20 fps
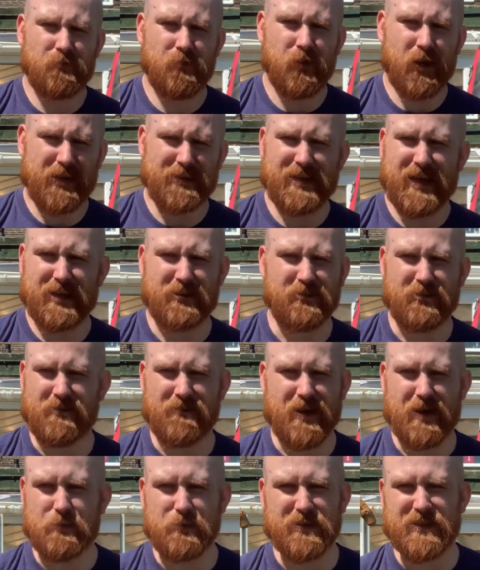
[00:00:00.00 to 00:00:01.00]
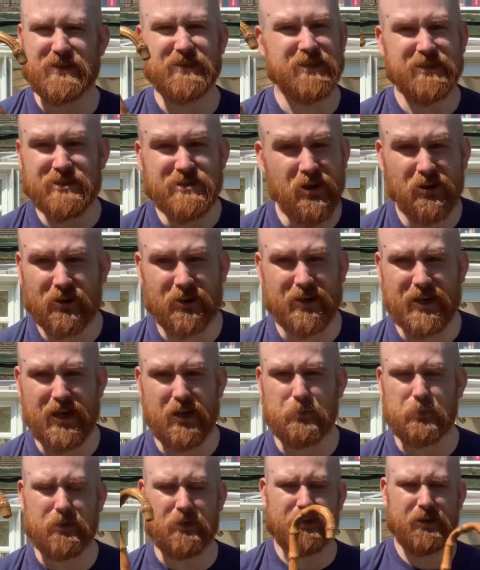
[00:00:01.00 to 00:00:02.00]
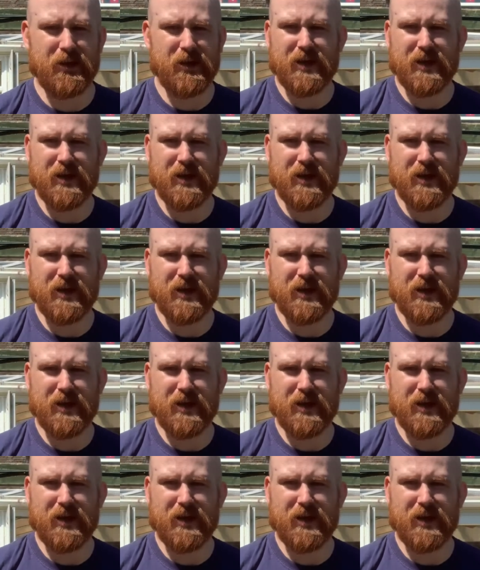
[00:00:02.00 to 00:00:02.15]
attacker around with this. It's not going to happen.